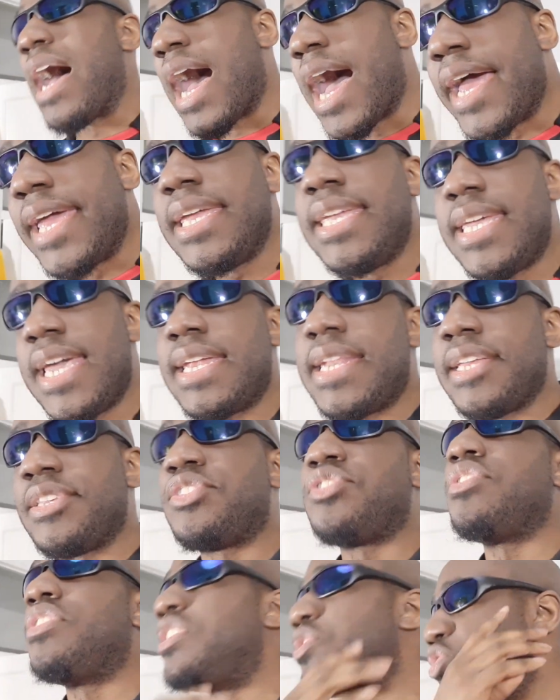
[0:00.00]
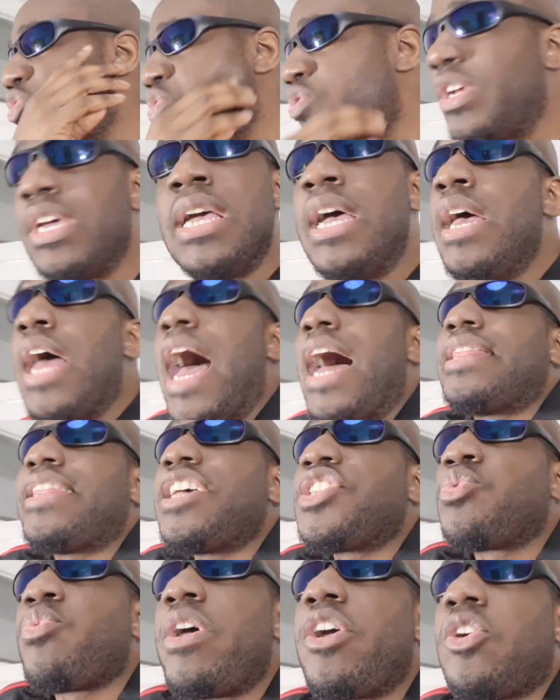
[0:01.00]
I get it. It's and
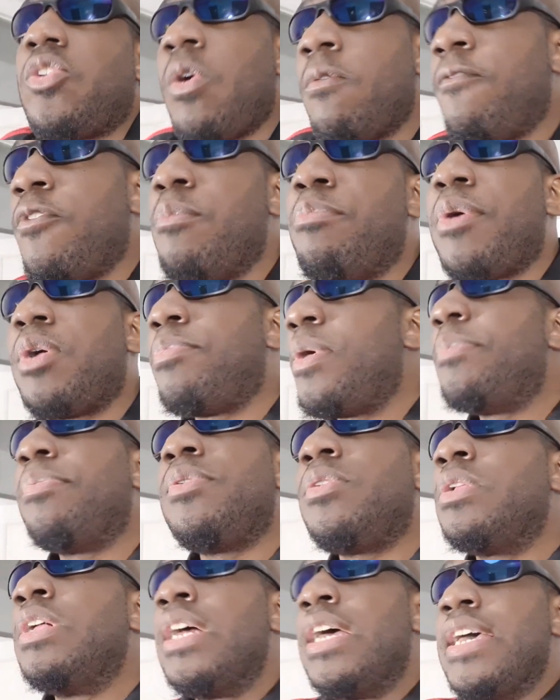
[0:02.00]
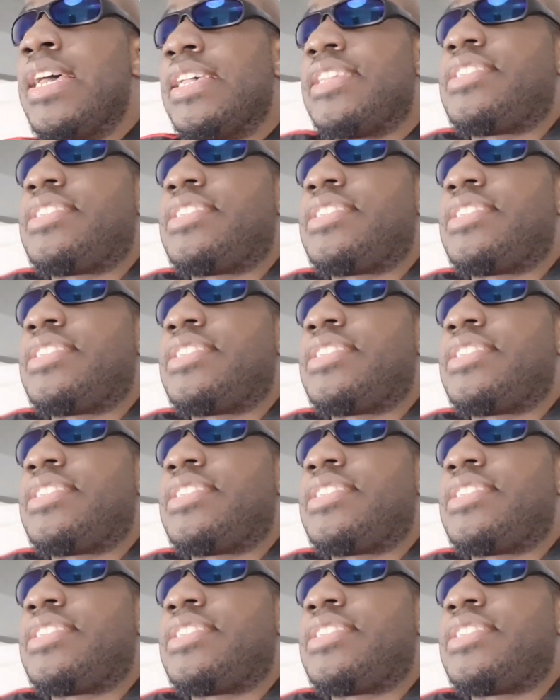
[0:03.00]
that's why club football people